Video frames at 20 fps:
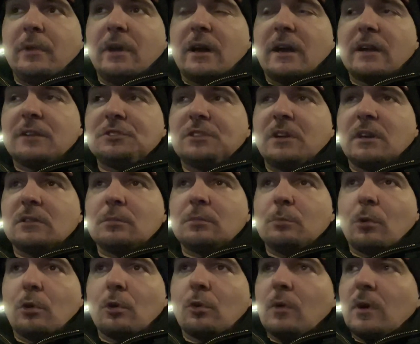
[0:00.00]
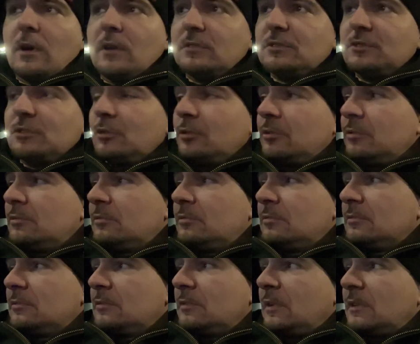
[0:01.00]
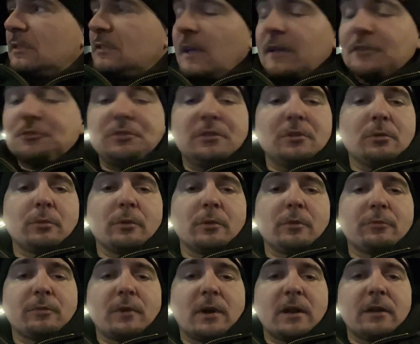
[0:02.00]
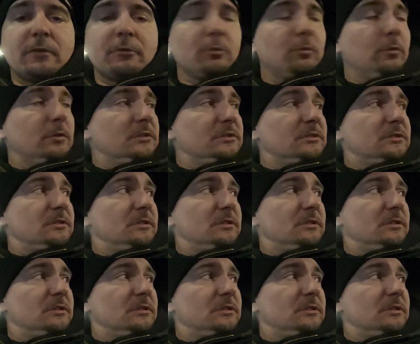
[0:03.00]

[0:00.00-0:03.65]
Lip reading: I actually got tomorrow off, so it's actually a real Friday for once.